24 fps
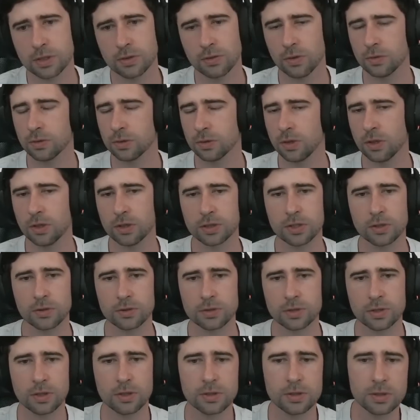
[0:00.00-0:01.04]
or not Soul
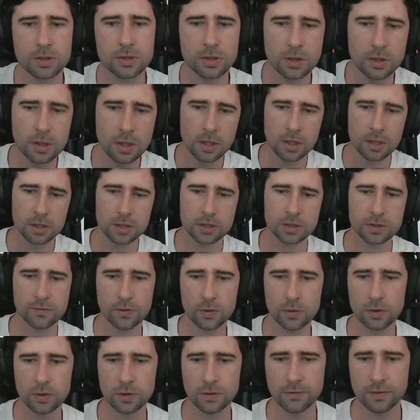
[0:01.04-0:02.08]
Stones, because of
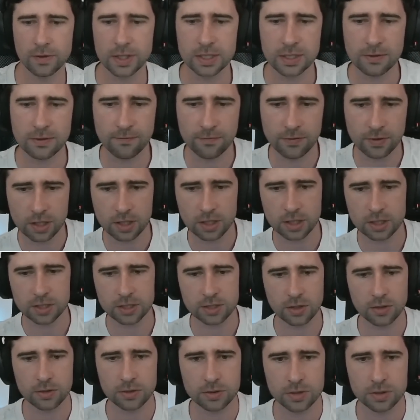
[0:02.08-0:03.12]
all of these Infinity
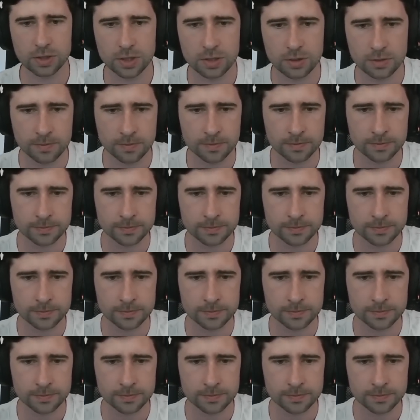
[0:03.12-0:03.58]
Stones.